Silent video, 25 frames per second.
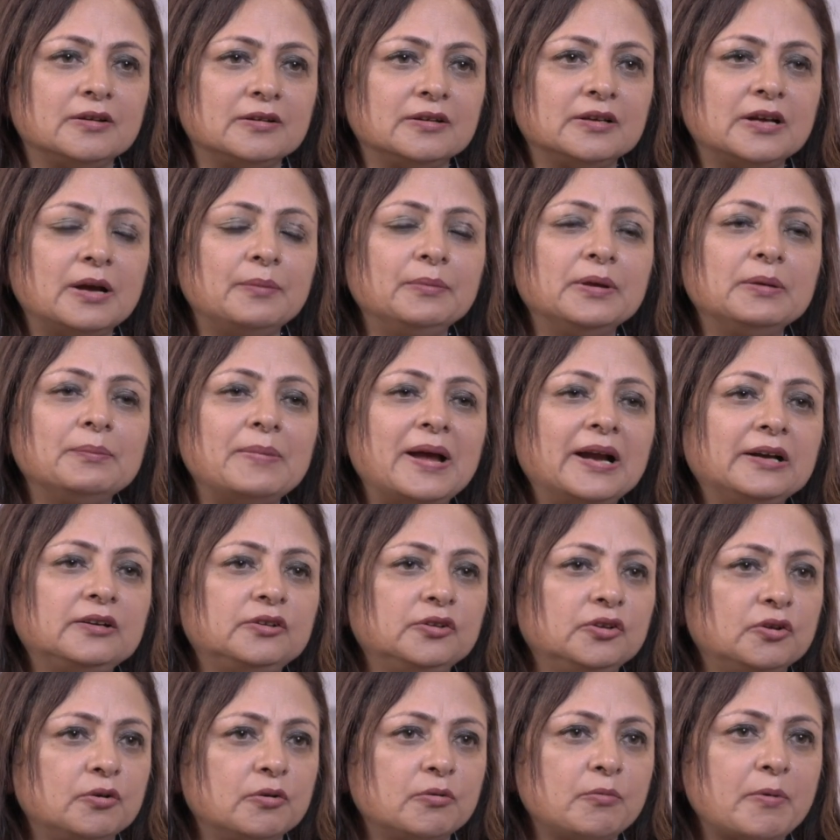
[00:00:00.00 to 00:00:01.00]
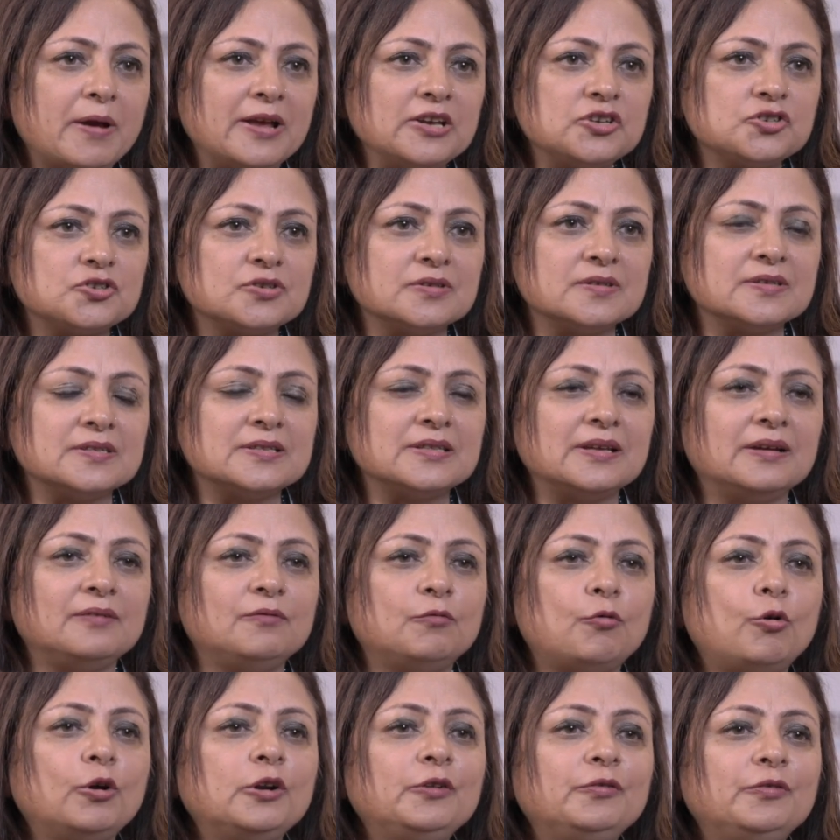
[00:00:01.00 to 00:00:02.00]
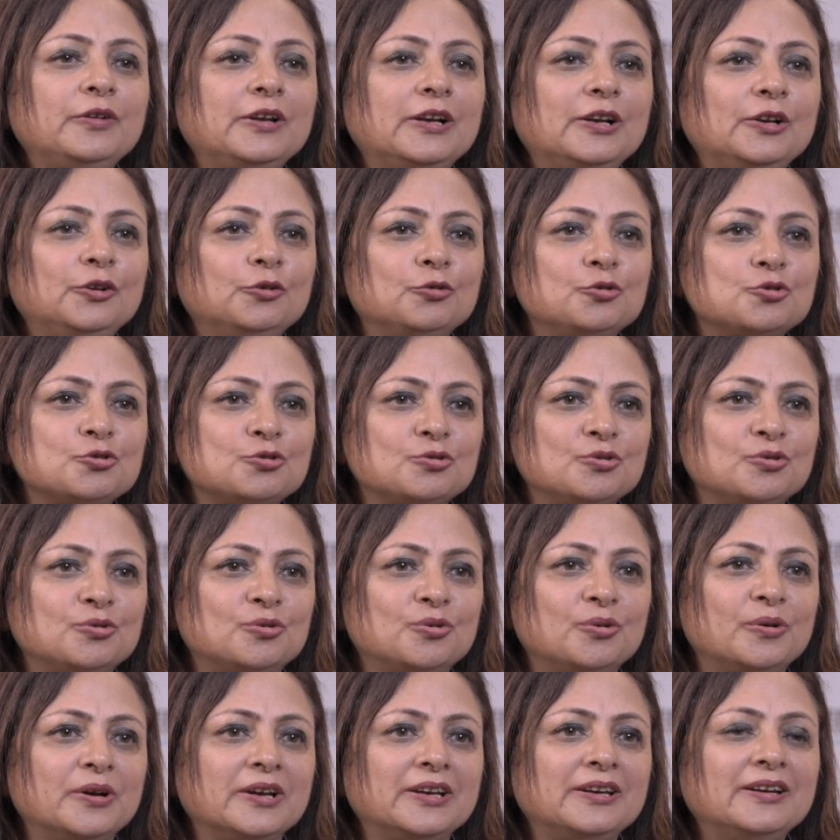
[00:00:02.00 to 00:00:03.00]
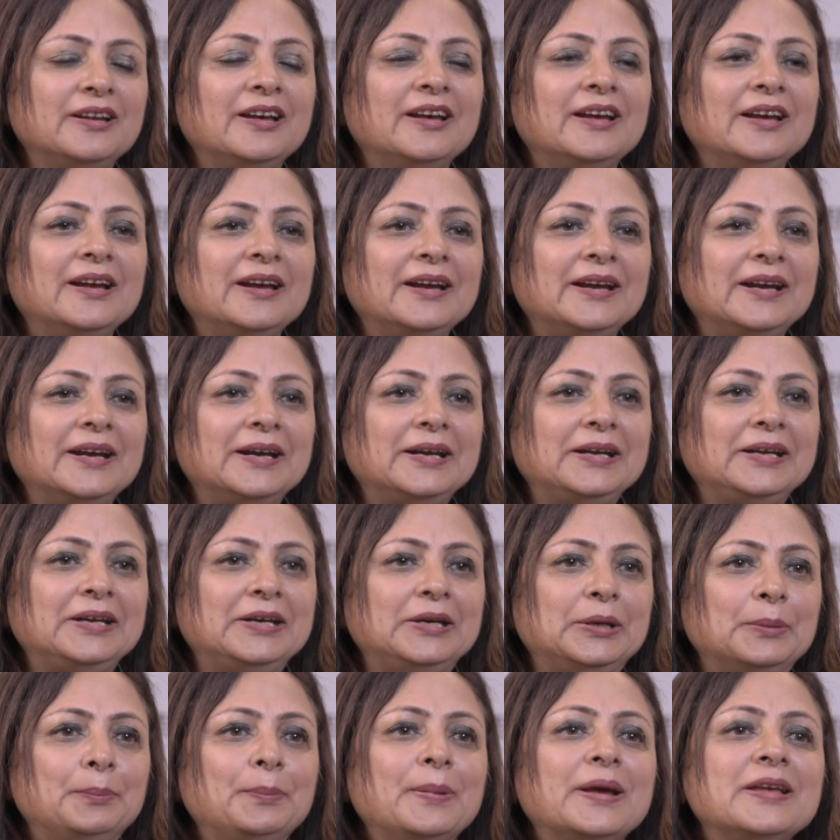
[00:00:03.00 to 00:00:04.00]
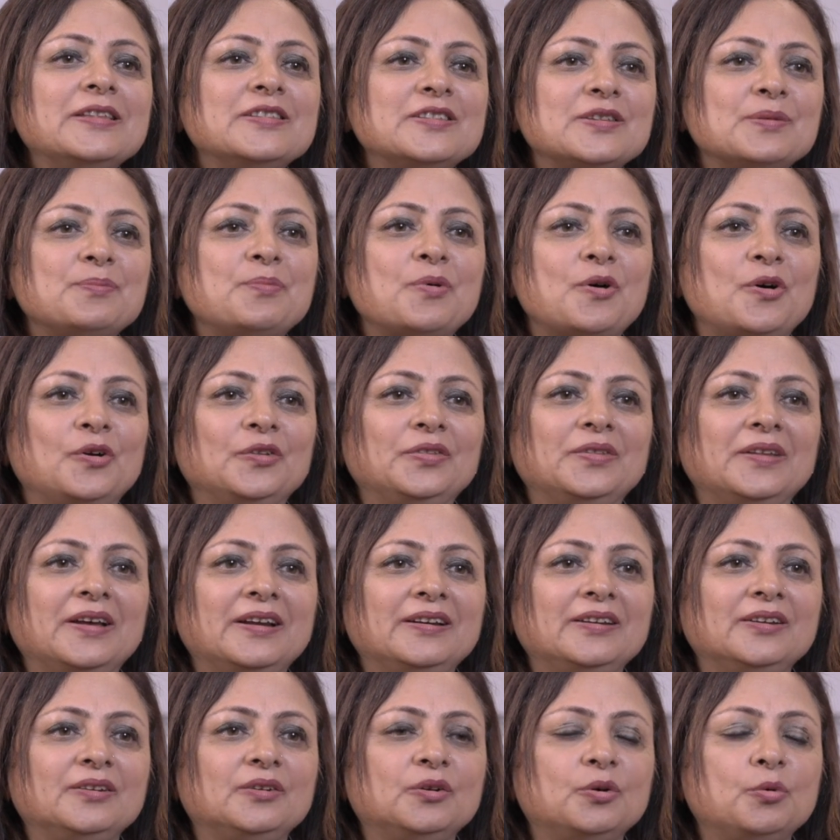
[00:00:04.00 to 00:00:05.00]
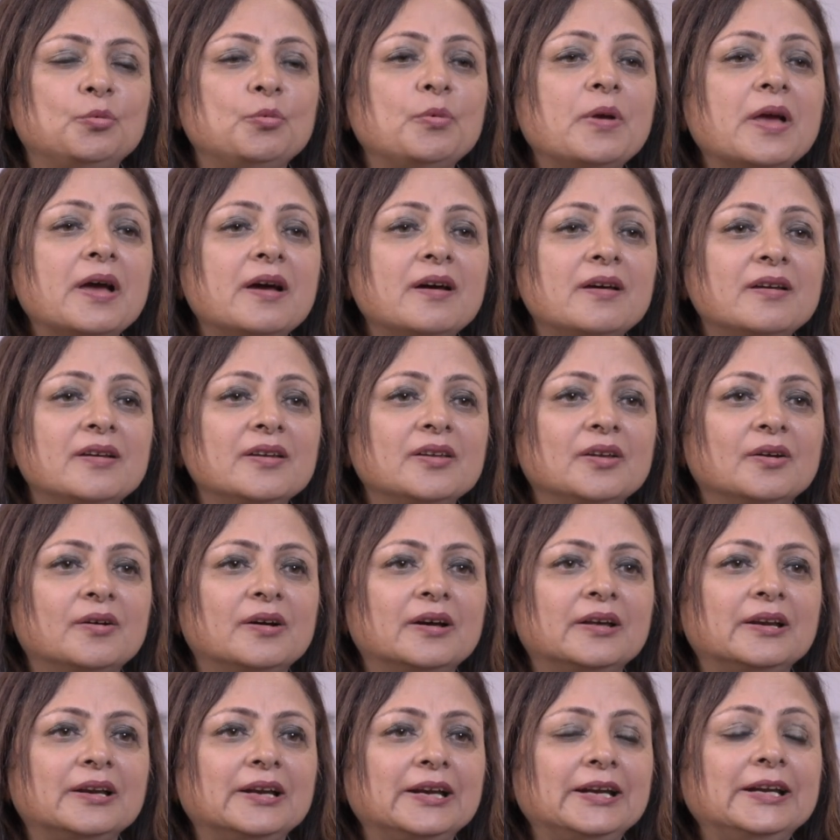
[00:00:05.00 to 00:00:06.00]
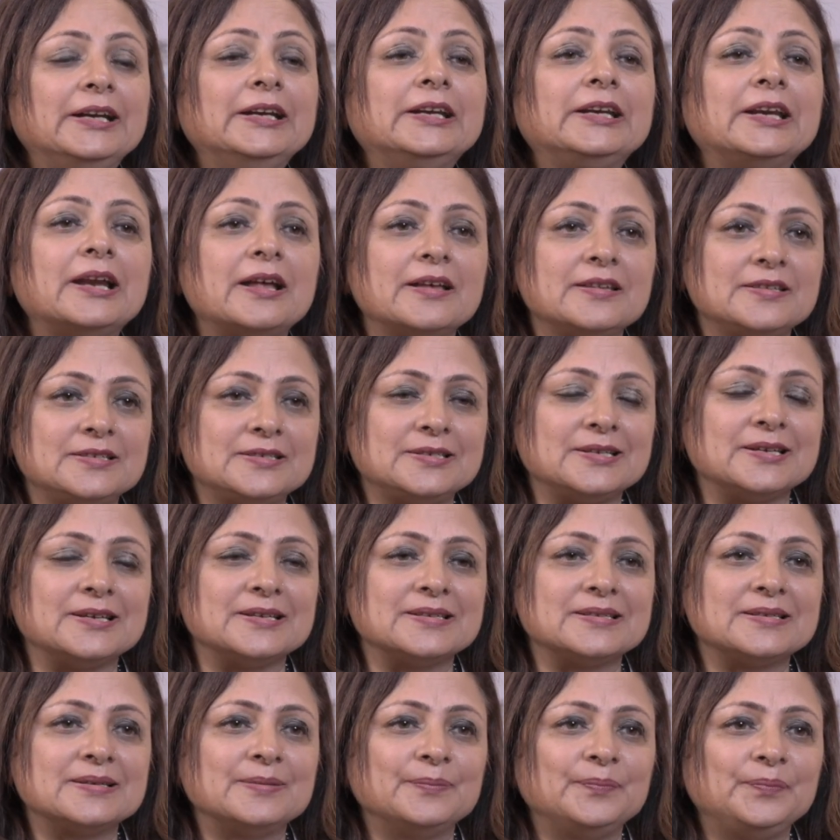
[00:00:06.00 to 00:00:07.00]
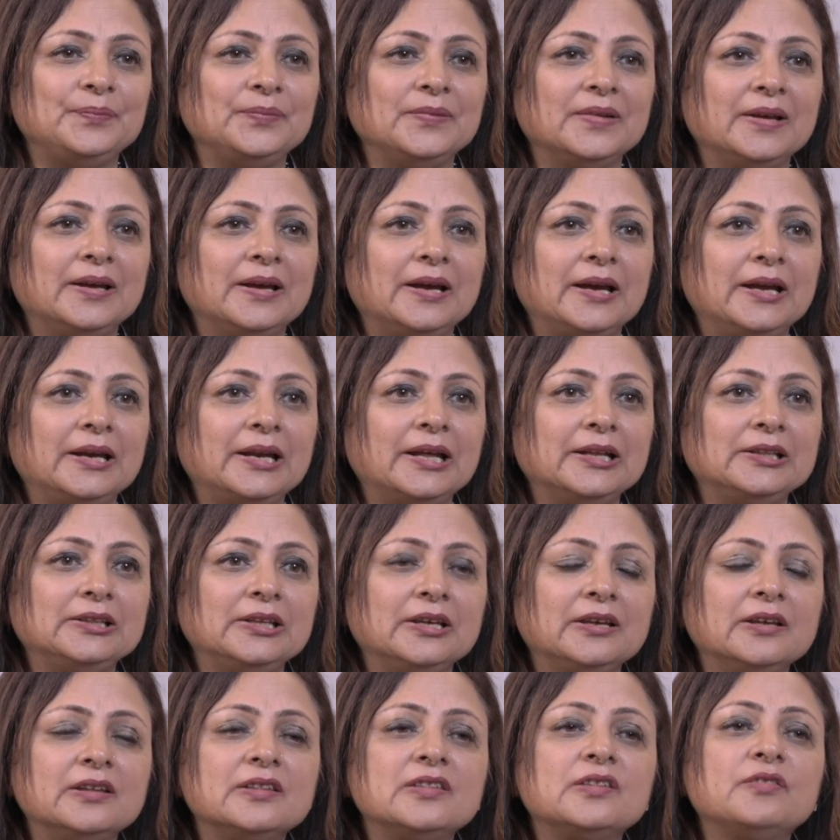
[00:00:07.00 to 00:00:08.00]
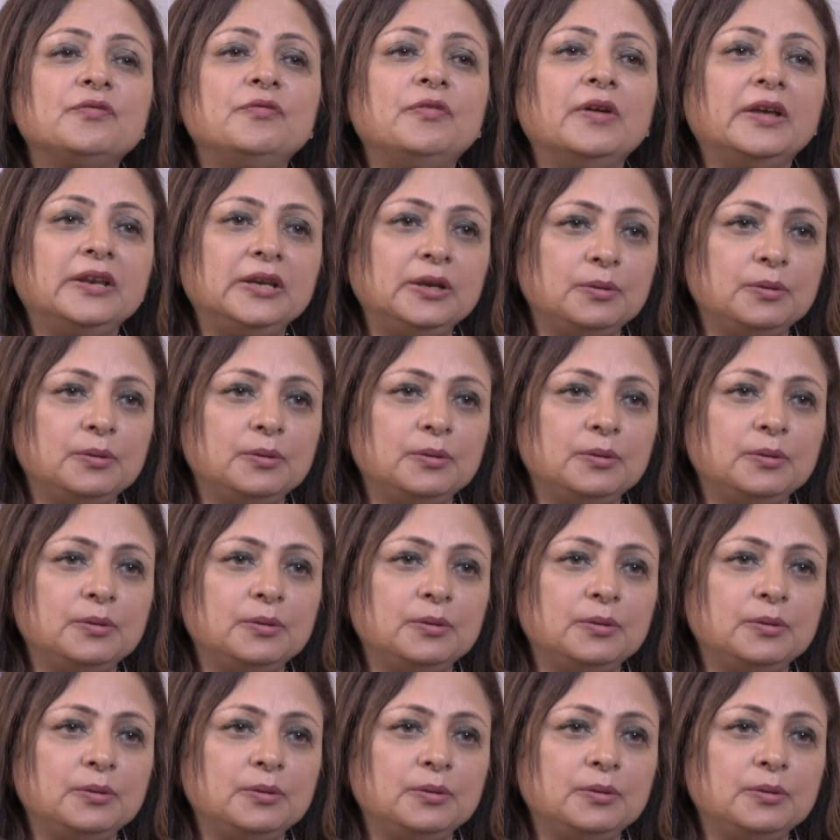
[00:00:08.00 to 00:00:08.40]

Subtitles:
coming back to your questions, that what field you should go in, it depends upon that where your interest is. And I think it's very